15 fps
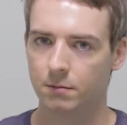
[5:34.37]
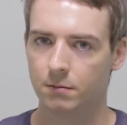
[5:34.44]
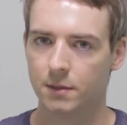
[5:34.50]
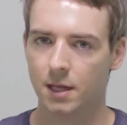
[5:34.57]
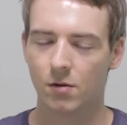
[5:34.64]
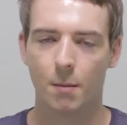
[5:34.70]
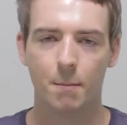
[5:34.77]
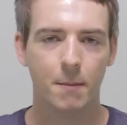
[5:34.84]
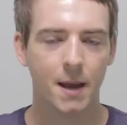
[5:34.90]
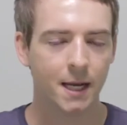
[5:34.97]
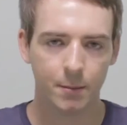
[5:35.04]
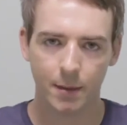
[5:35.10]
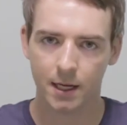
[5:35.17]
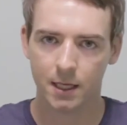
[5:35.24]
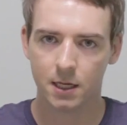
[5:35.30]
There are
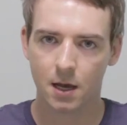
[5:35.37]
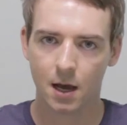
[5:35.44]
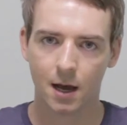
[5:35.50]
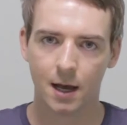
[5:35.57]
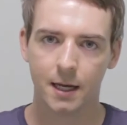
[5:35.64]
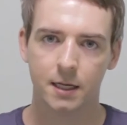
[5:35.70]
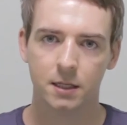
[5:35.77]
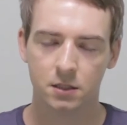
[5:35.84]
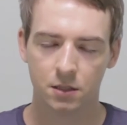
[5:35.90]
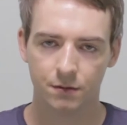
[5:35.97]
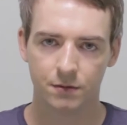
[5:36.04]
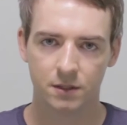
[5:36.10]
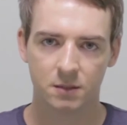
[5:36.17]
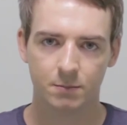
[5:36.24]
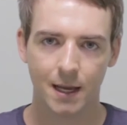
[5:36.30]
many kinds of
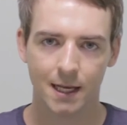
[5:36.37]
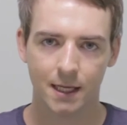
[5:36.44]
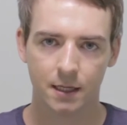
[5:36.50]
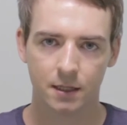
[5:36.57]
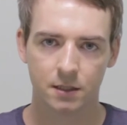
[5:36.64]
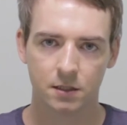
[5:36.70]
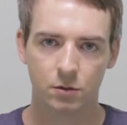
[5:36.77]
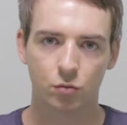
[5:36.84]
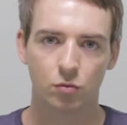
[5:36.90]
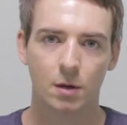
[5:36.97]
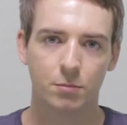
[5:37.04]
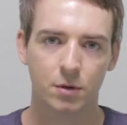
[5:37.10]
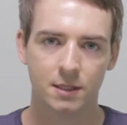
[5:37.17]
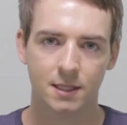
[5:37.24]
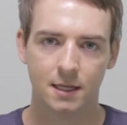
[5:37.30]
spellings
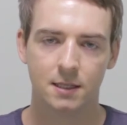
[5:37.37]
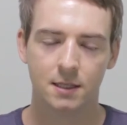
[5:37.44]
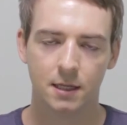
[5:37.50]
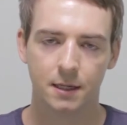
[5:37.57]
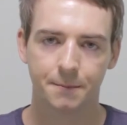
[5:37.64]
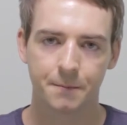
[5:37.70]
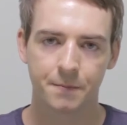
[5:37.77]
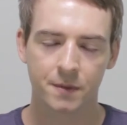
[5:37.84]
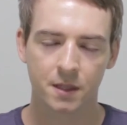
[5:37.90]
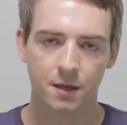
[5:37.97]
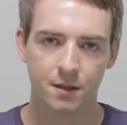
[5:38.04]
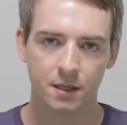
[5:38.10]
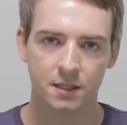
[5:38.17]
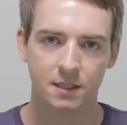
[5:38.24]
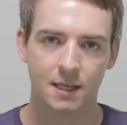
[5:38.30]
representing
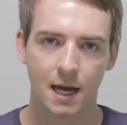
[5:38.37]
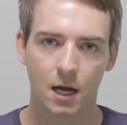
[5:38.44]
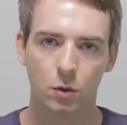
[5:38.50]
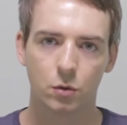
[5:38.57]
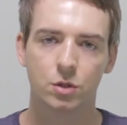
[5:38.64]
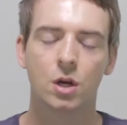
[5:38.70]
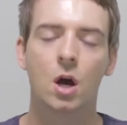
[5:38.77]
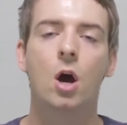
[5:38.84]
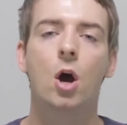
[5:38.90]
the sound